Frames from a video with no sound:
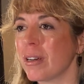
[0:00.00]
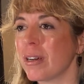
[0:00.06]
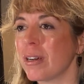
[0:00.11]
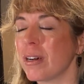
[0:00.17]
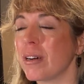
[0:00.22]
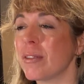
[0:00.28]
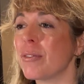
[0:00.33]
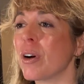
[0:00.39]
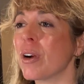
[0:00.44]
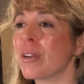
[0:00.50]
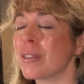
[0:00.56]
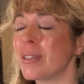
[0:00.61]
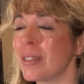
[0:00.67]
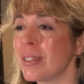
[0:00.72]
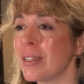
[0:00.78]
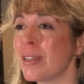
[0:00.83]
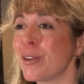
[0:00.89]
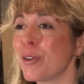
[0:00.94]
of our
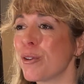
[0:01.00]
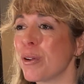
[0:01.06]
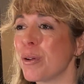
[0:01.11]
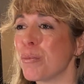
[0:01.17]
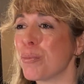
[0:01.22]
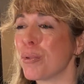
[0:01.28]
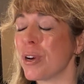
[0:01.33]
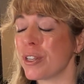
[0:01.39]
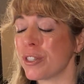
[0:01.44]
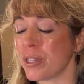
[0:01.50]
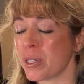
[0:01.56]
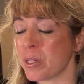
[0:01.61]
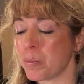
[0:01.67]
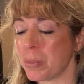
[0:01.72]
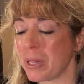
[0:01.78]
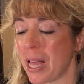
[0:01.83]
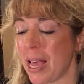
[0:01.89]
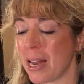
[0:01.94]
dear and precious
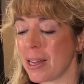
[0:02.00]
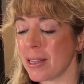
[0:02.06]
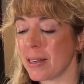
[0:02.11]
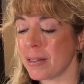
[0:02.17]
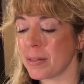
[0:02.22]
planet?